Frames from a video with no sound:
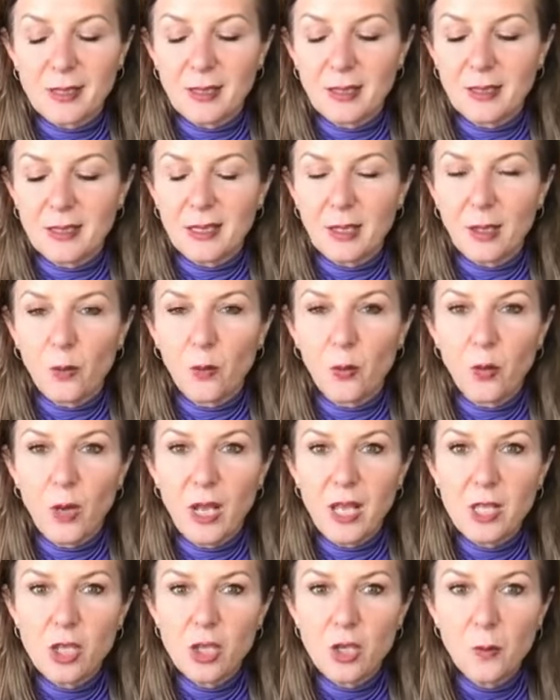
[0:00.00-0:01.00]
And
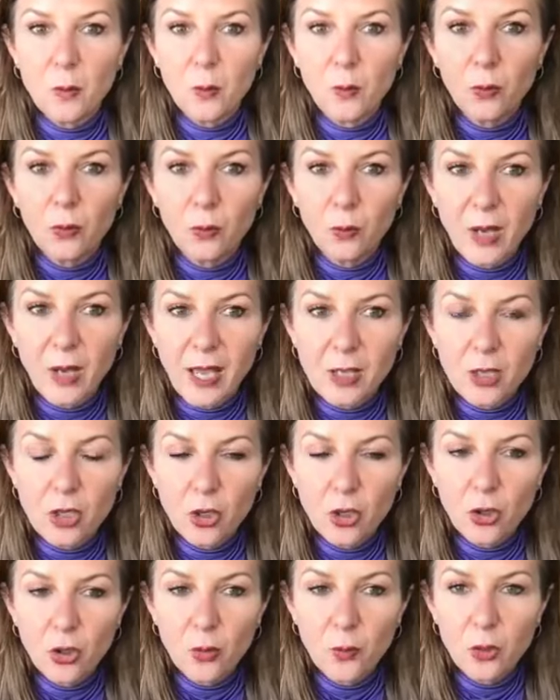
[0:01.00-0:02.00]
when
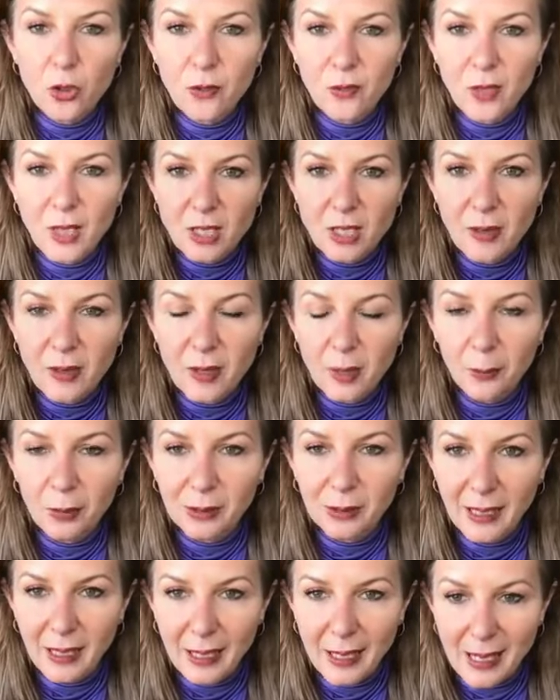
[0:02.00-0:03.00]
you move into the
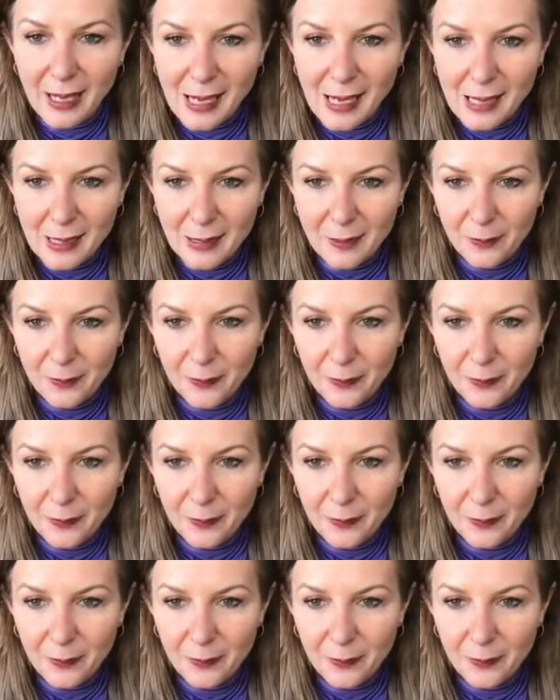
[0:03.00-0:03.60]
plane,